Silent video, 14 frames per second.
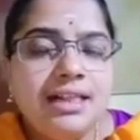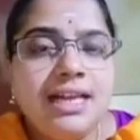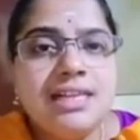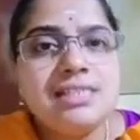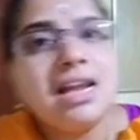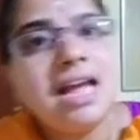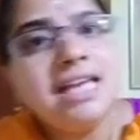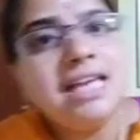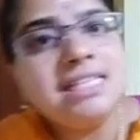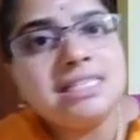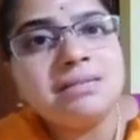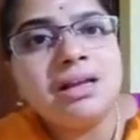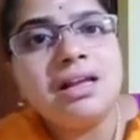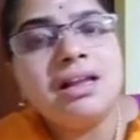That is
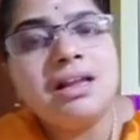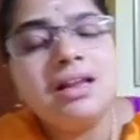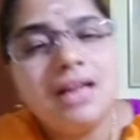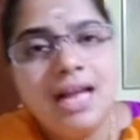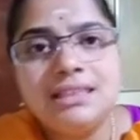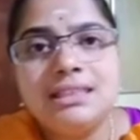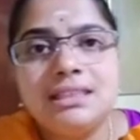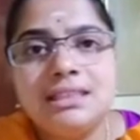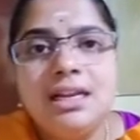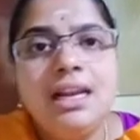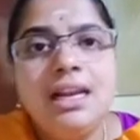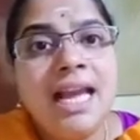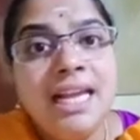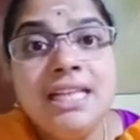writing as
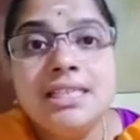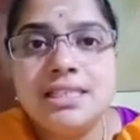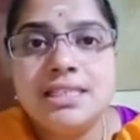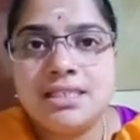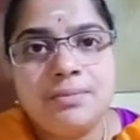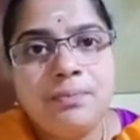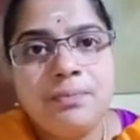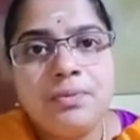lines,